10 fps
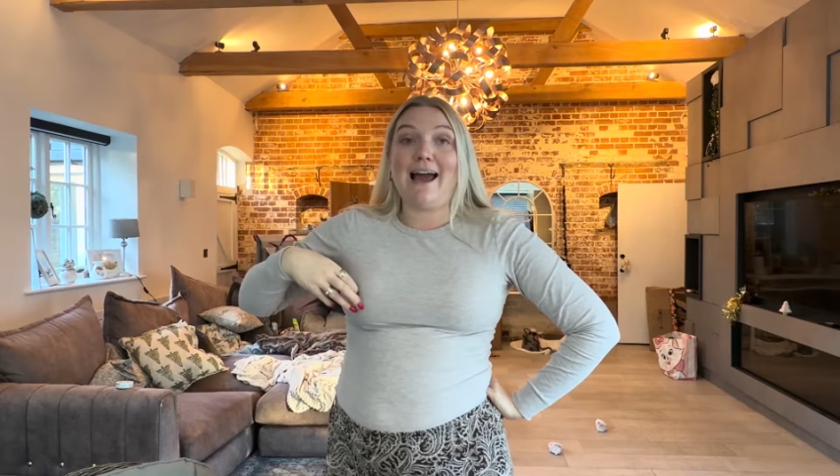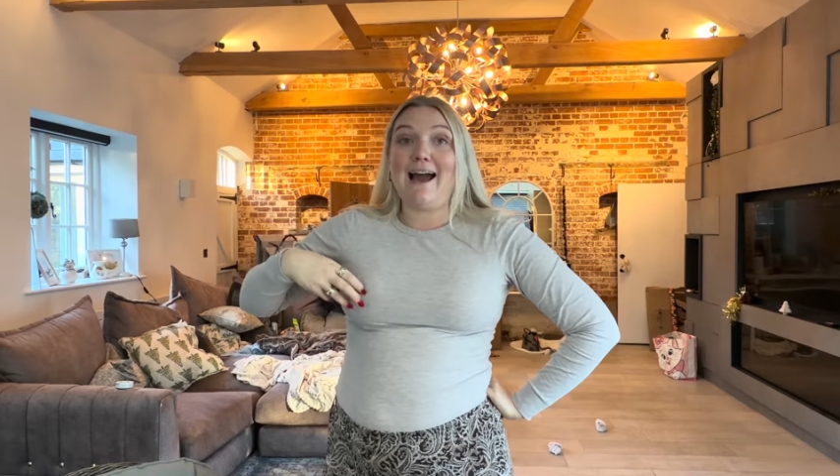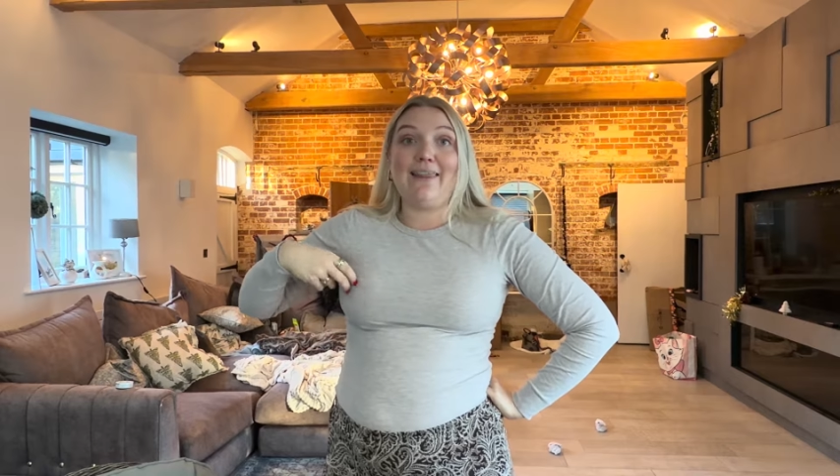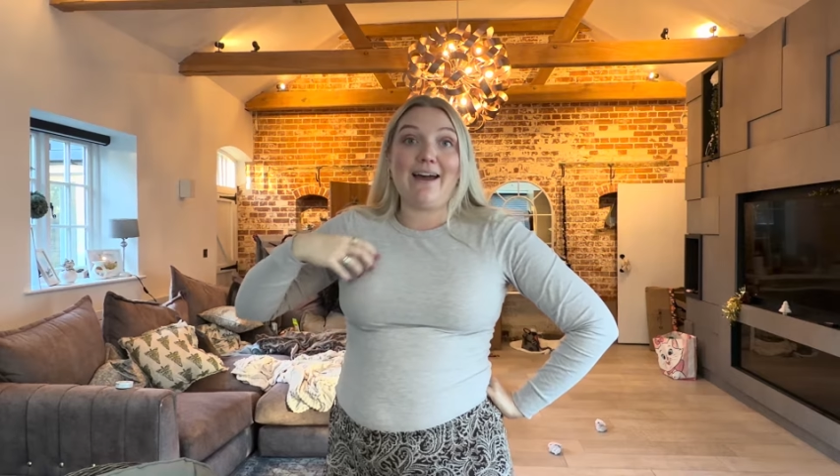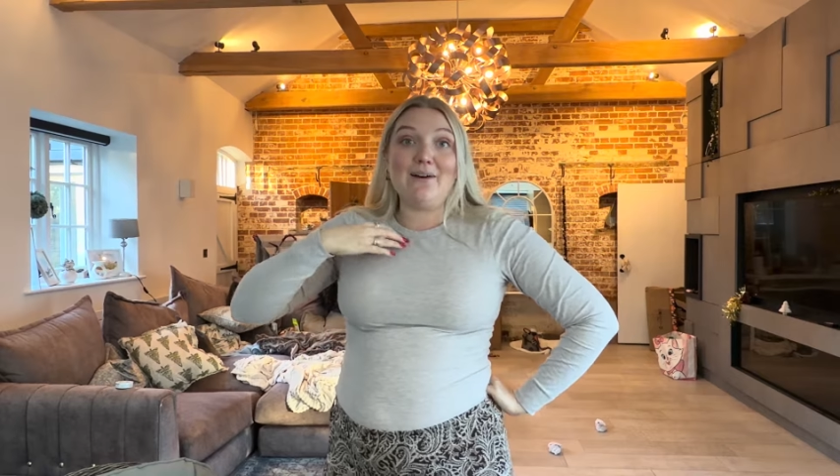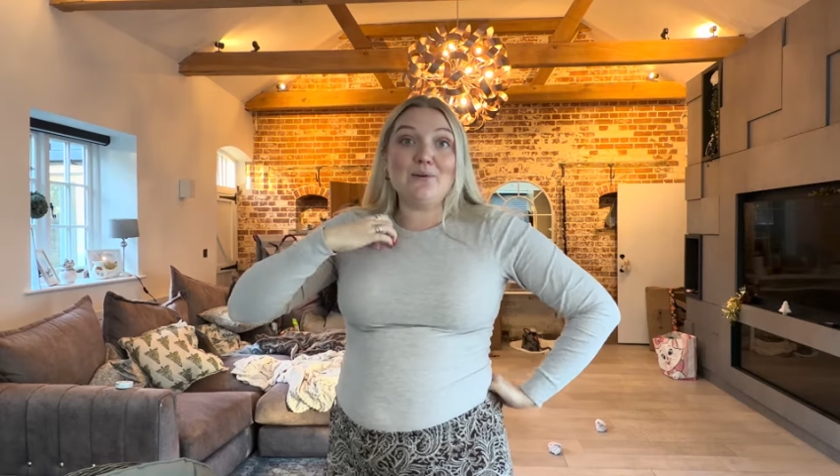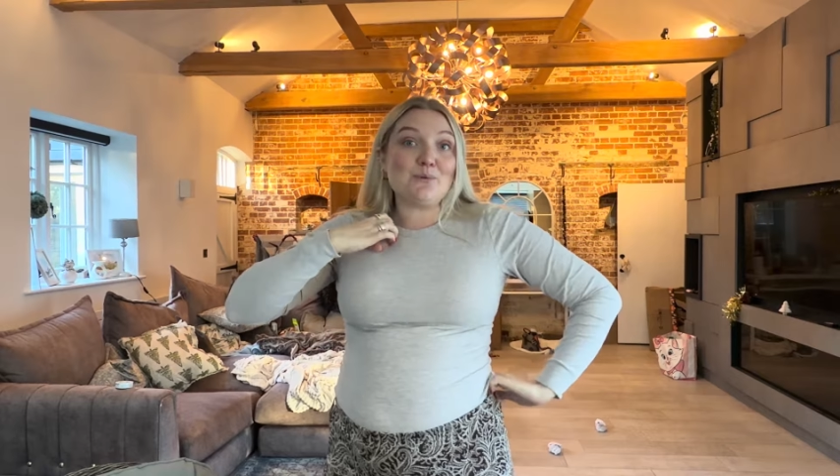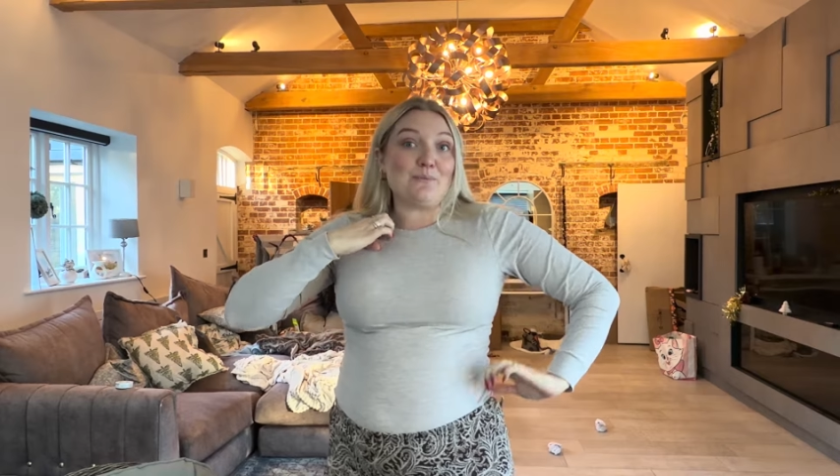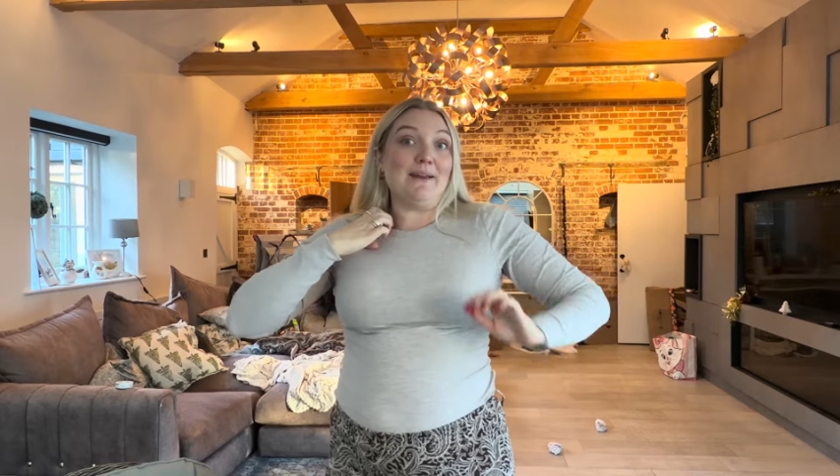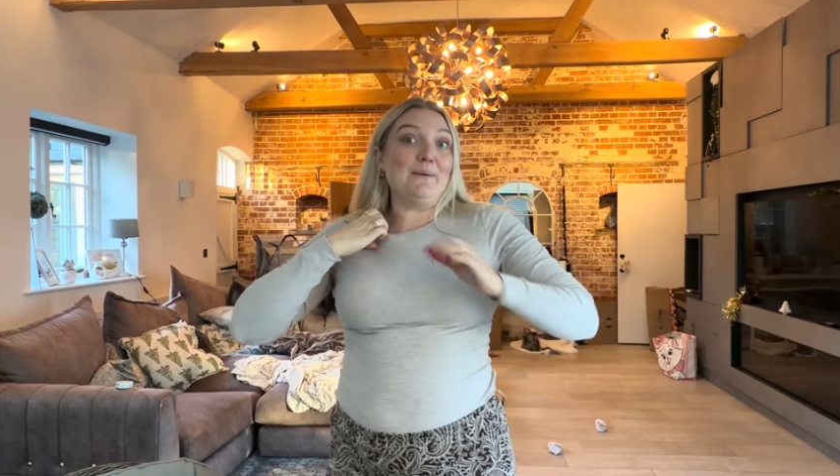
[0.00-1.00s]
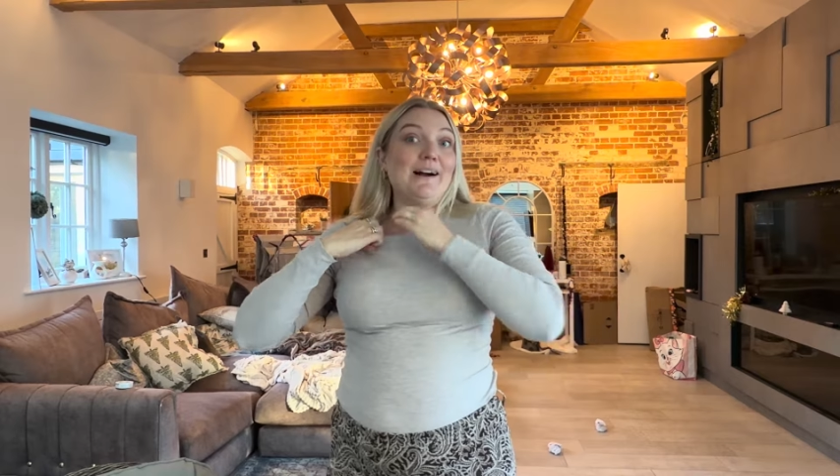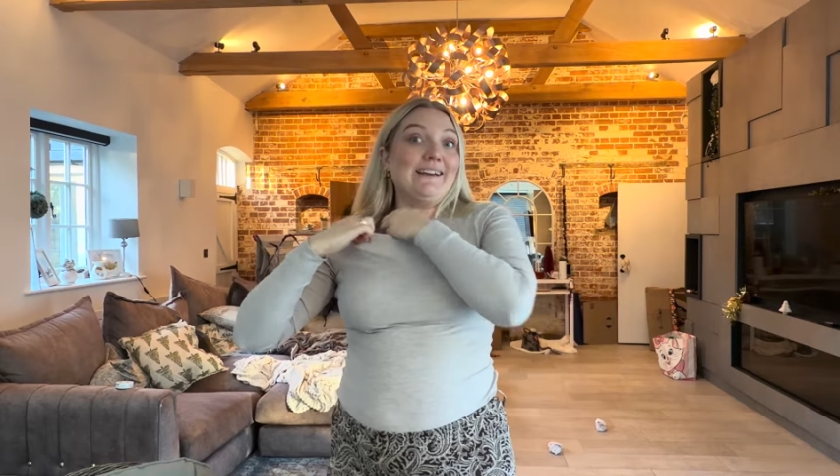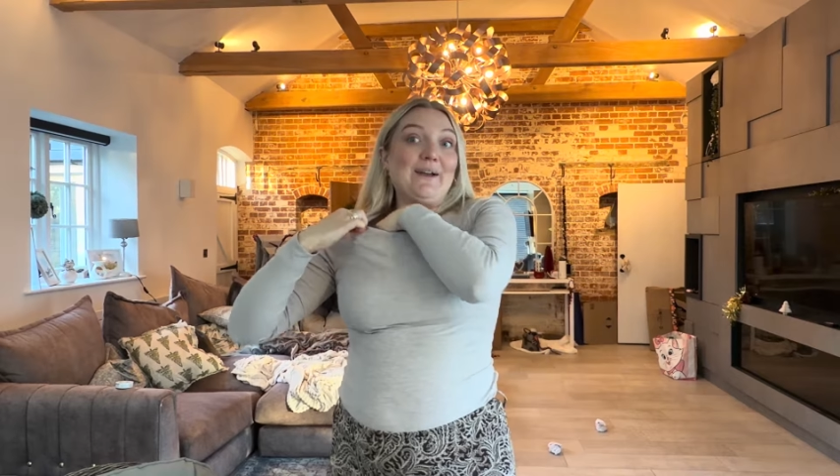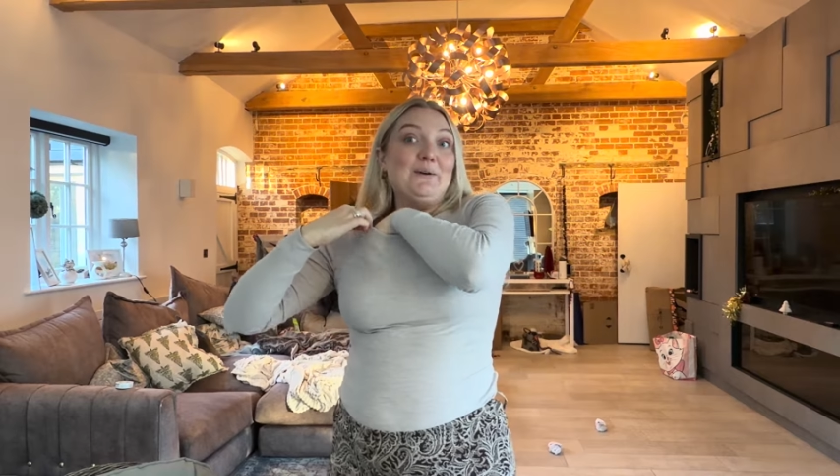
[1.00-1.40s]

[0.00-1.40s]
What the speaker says: at the house with me working